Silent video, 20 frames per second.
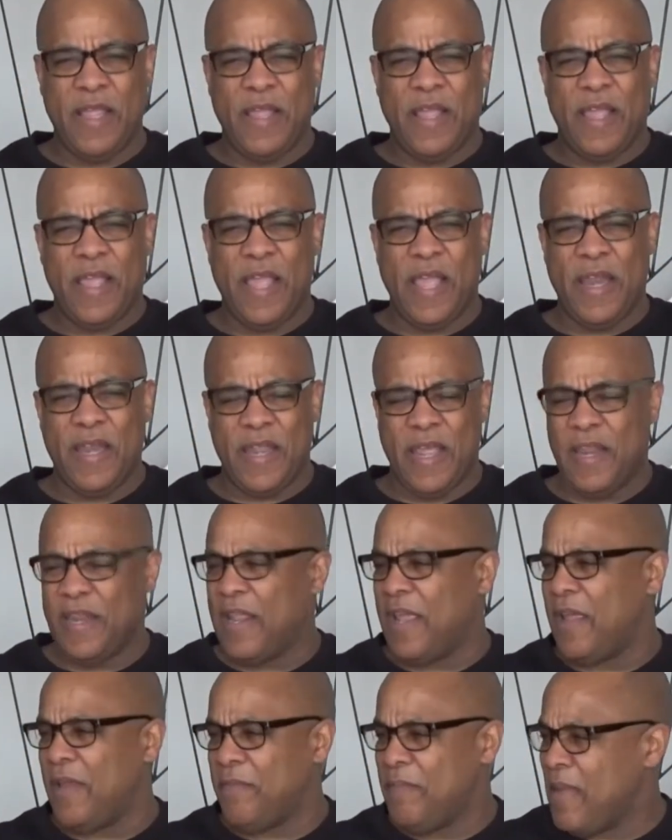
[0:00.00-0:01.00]
And, and
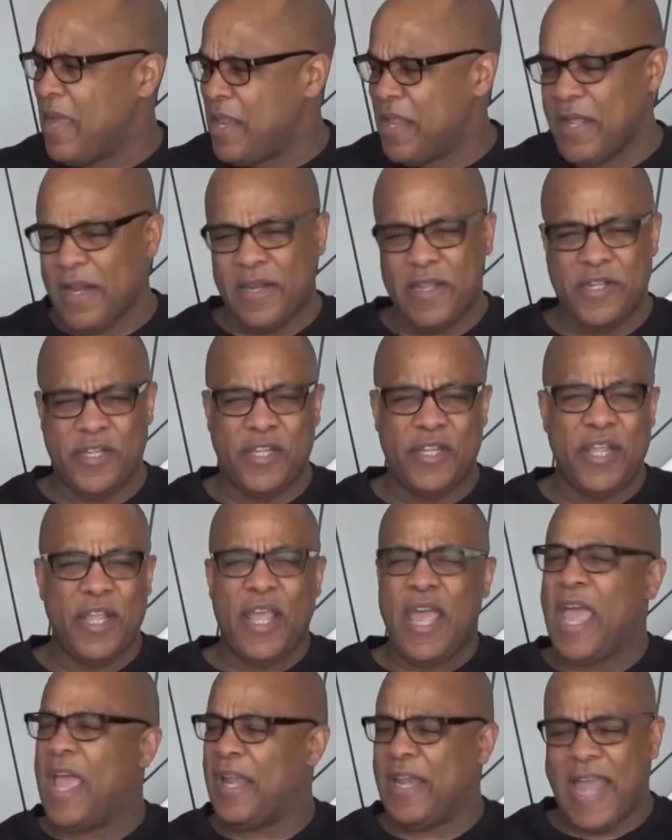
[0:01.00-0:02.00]
they immediately,
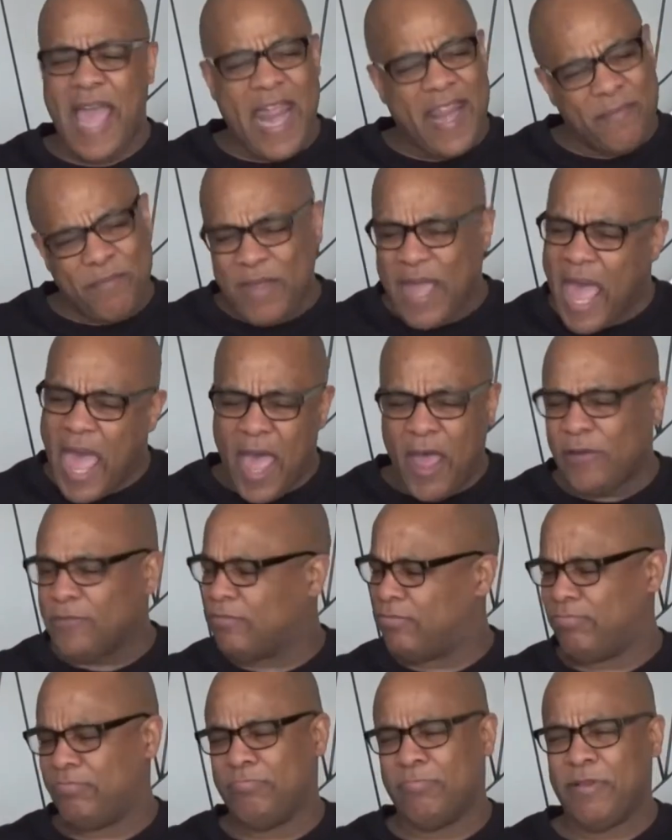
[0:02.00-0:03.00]
hey, let him go.
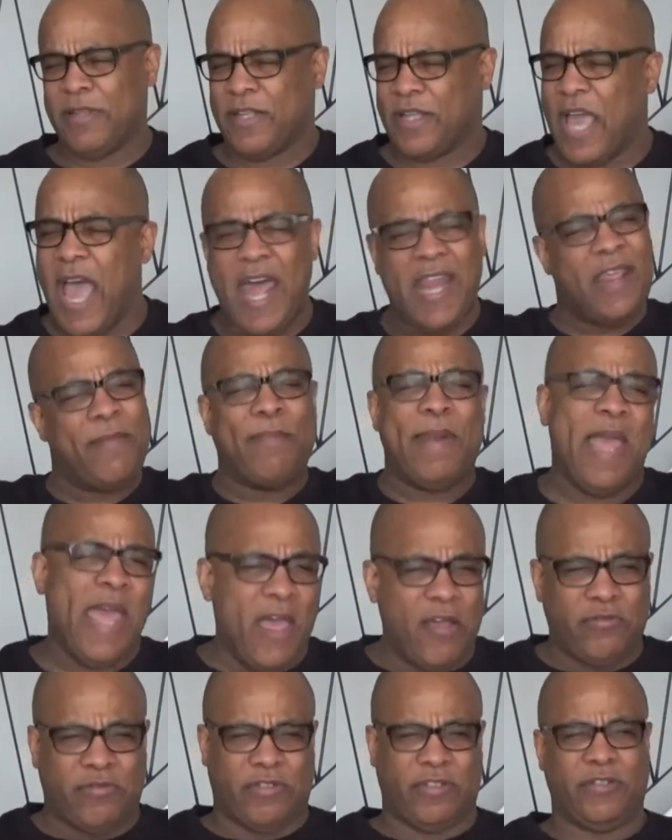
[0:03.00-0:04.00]
Cut him
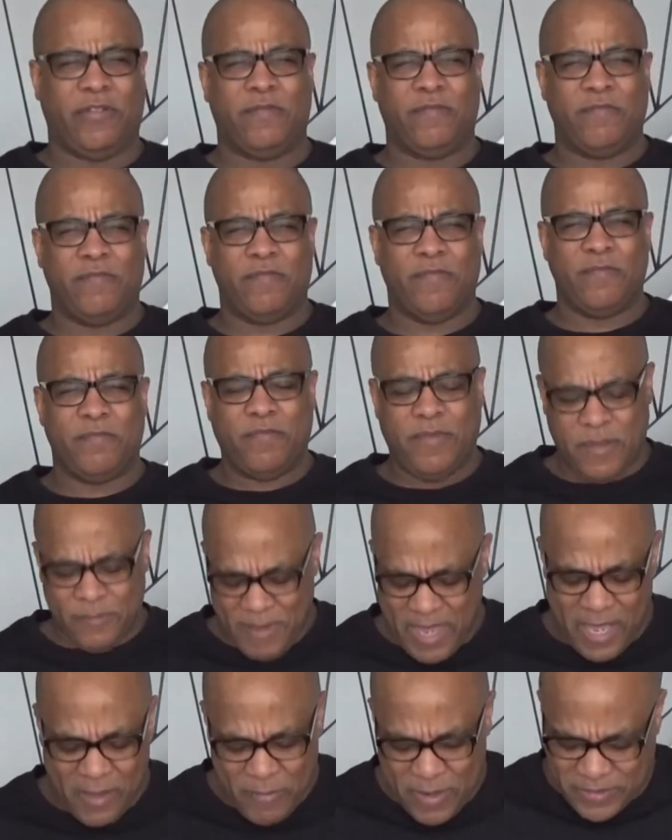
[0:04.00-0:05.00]
loose.
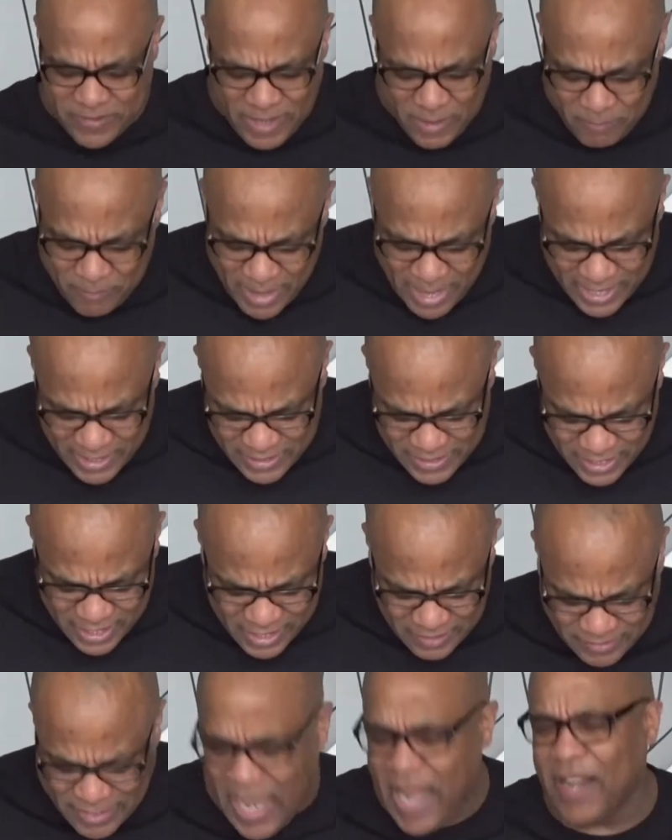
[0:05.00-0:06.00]
Maybe somebody
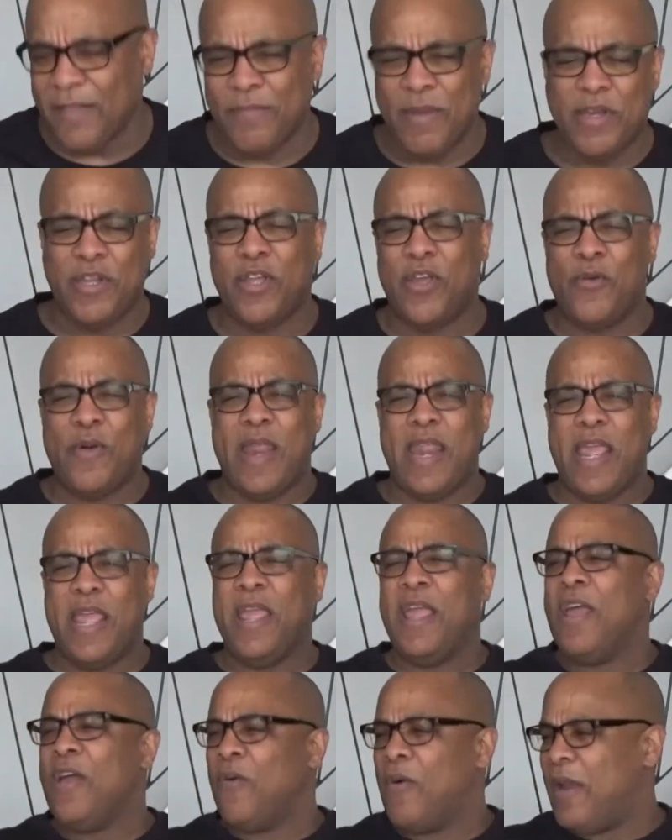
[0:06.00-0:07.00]
did tell him to do what he
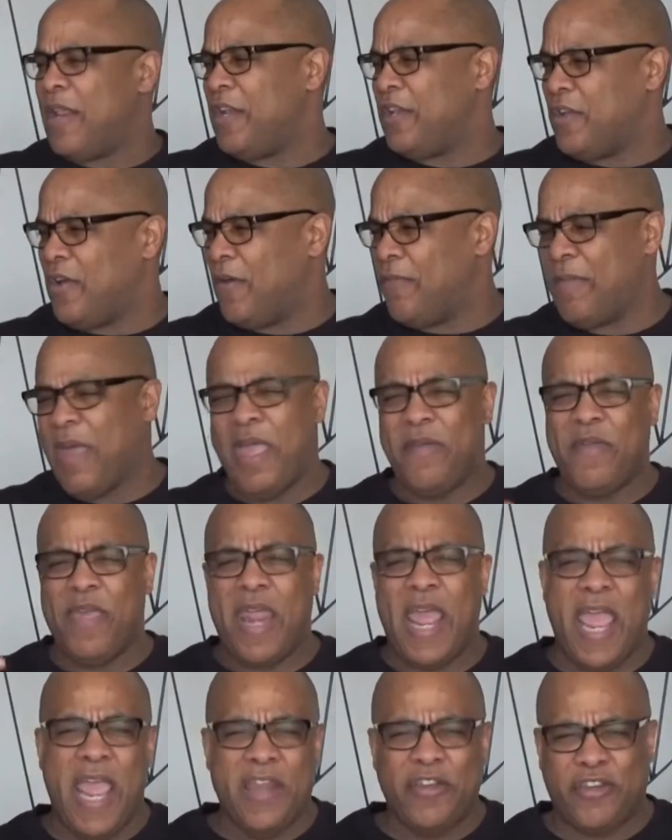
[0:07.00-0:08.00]
what he doing. Maybe an
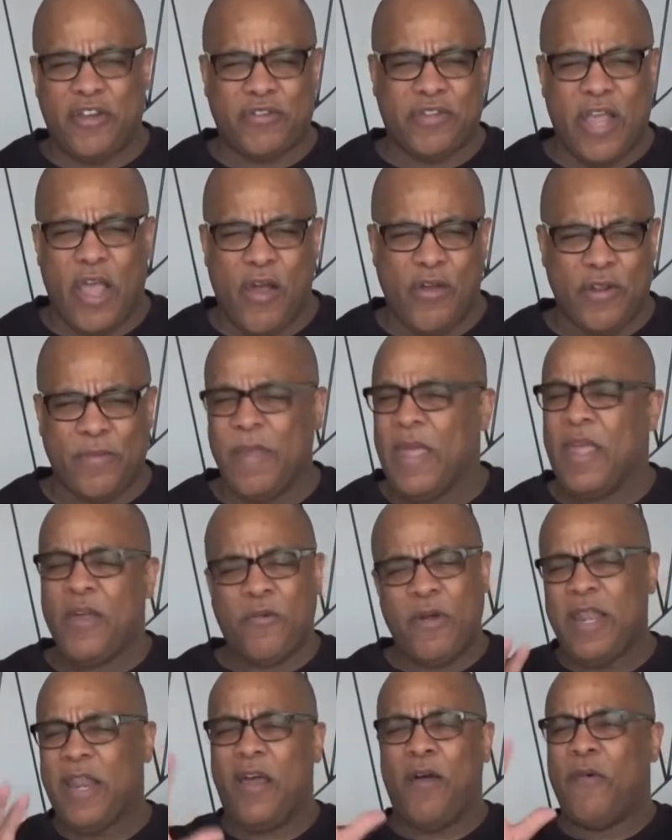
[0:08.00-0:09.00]
angel told him,
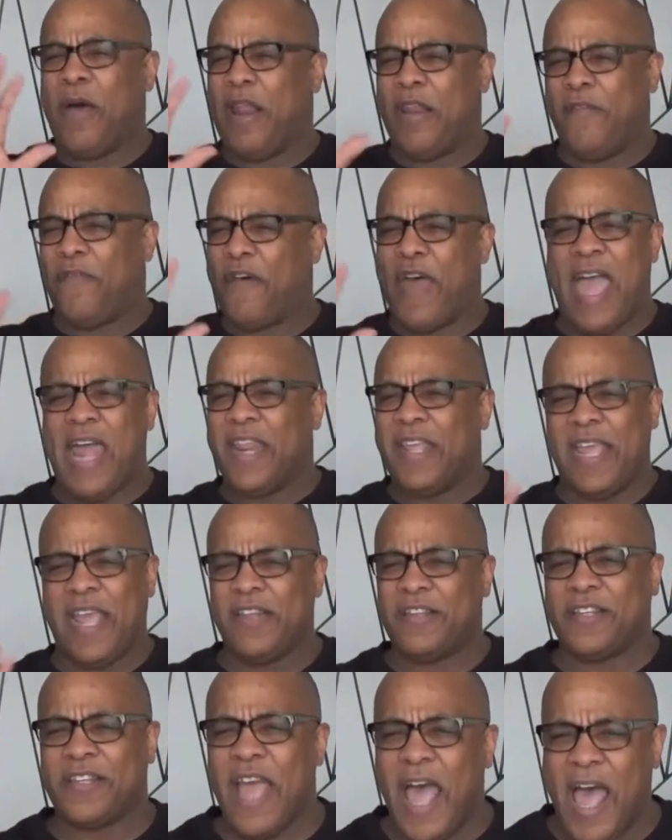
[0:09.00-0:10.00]
we don't want to fight
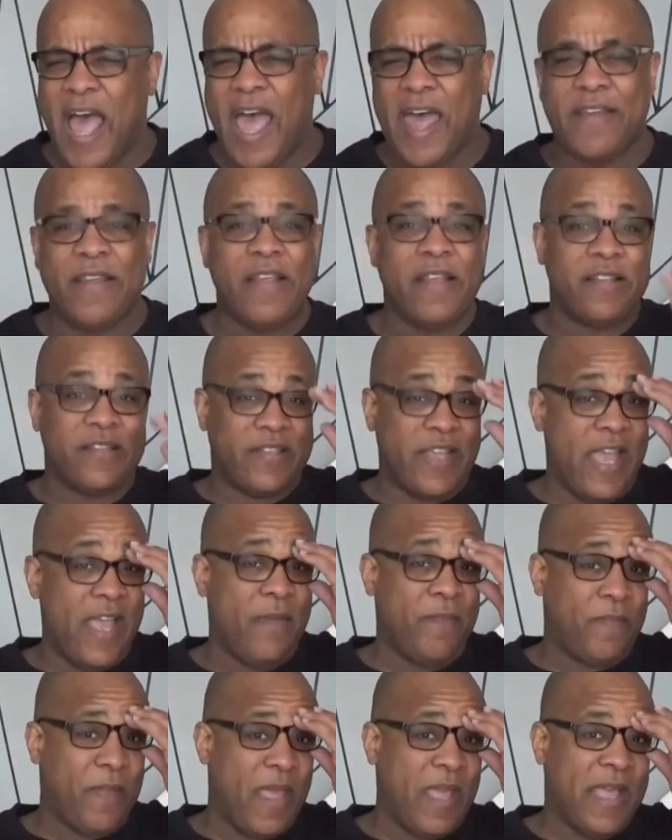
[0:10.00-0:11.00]
against God. Same
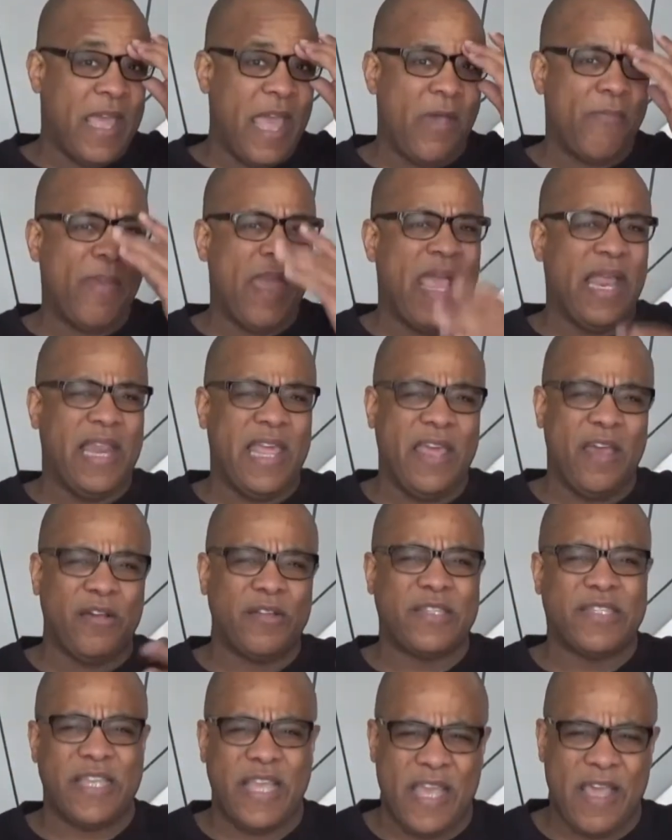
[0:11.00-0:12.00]
thing Gamaliel
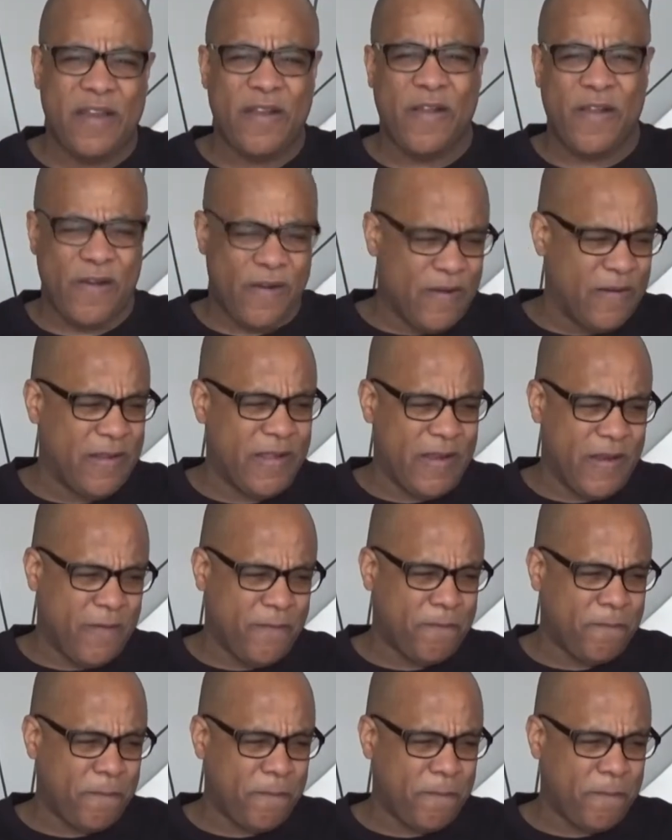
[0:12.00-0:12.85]
said earlier